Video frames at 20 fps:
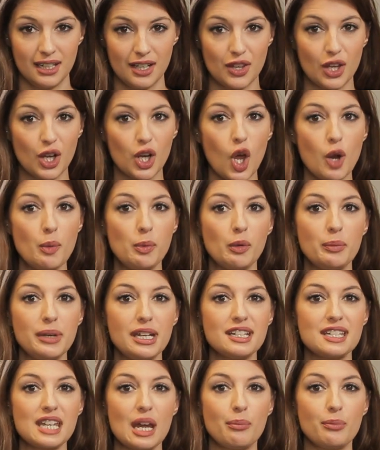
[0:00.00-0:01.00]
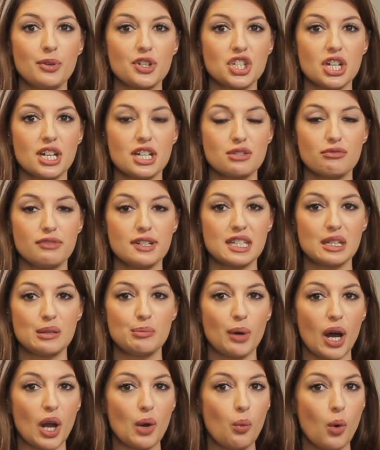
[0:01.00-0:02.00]
The global mean temperature has risen
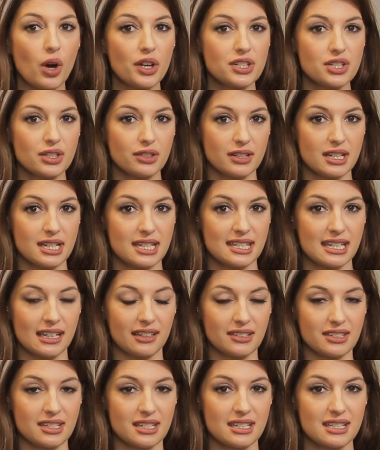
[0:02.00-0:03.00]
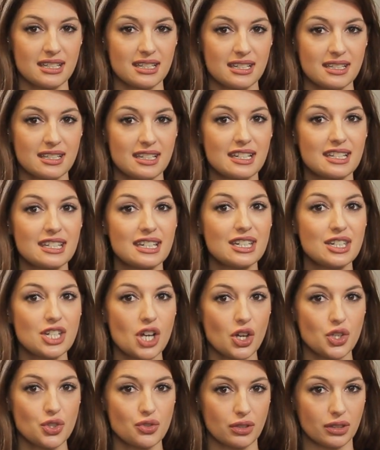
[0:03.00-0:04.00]
by 1 degree Celsius since
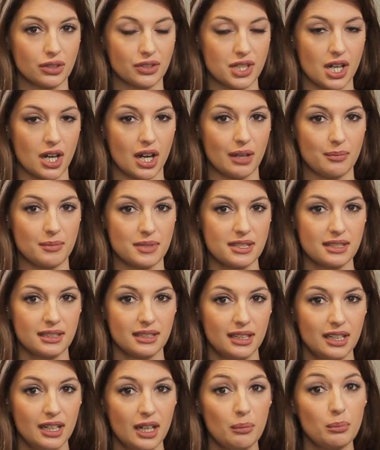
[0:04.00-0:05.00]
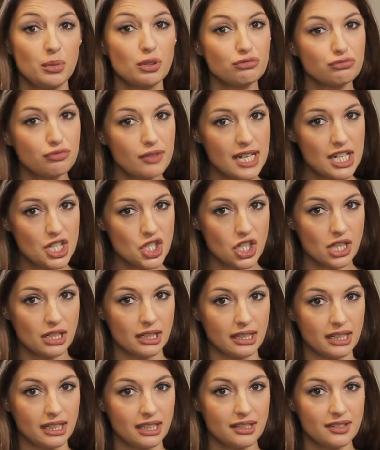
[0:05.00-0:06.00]
industrial times, but
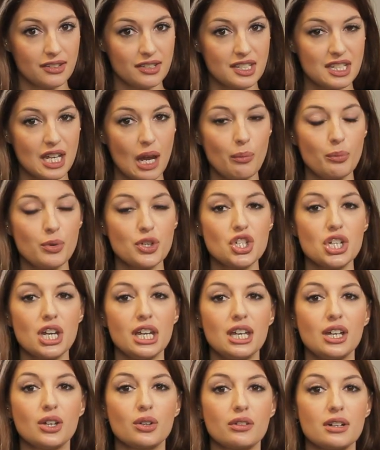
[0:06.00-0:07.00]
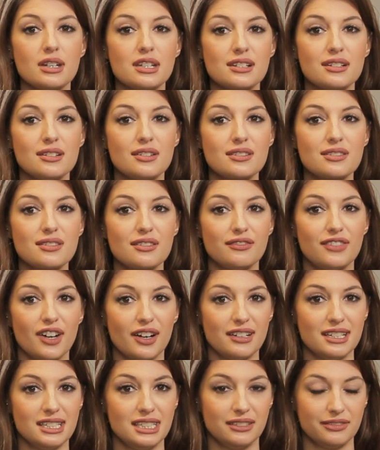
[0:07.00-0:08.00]
regionally the temperature increase looks
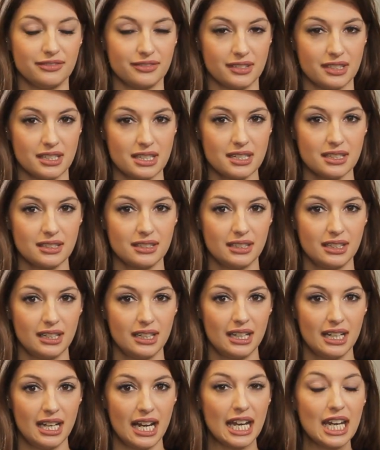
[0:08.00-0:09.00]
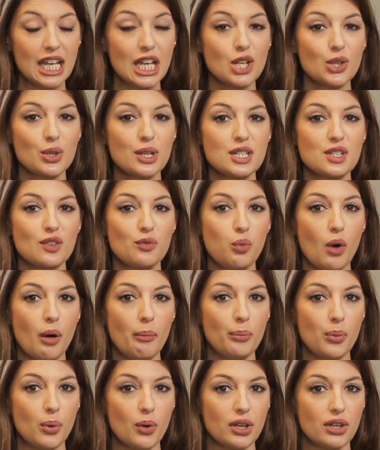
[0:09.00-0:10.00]
very different. An increase of
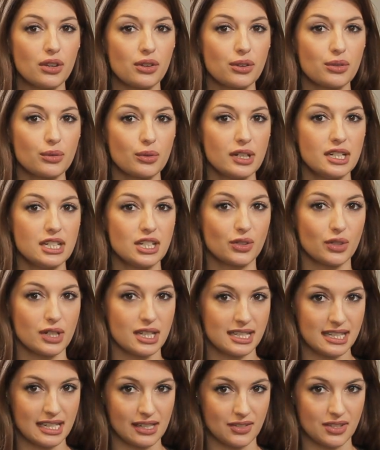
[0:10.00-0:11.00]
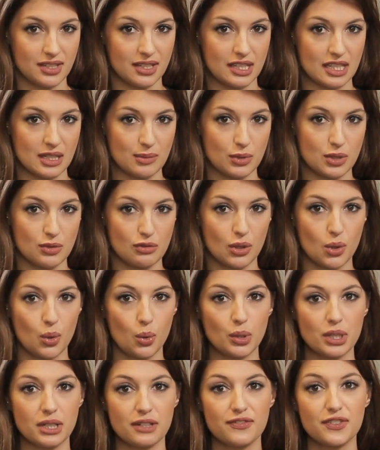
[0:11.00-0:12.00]
1.3 degrees Celsius was
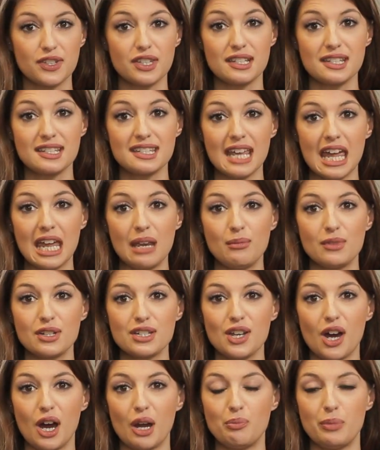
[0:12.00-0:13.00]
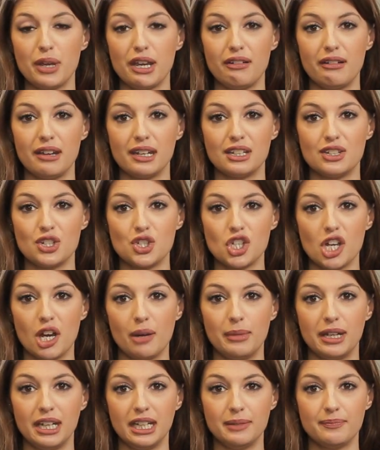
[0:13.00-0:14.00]
recorded for the same time period in
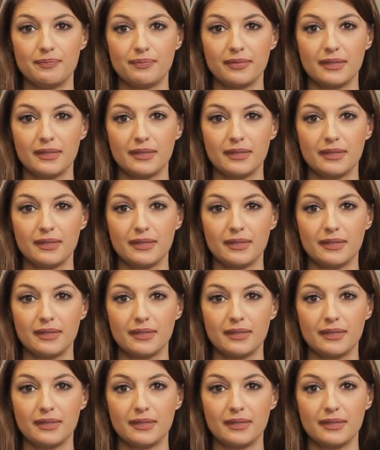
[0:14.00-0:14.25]
Germany,